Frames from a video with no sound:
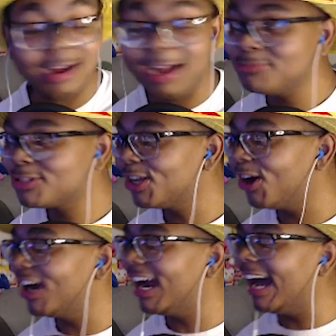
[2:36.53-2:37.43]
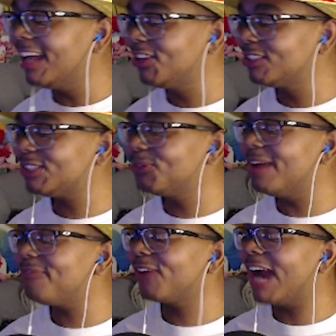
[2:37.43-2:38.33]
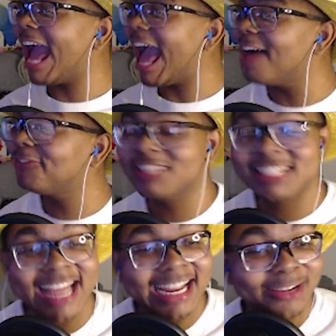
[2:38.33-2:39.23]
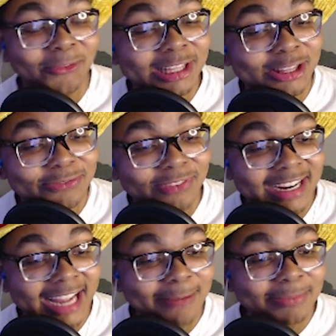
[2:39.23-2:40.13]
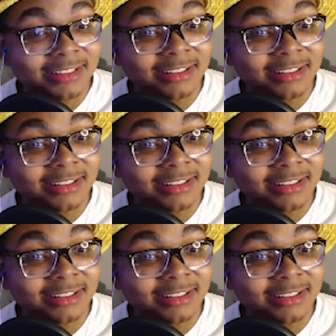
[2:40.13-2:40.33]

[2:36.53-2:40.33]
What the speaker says: I'm sorry. I looked away for half a second. What the fuck happened?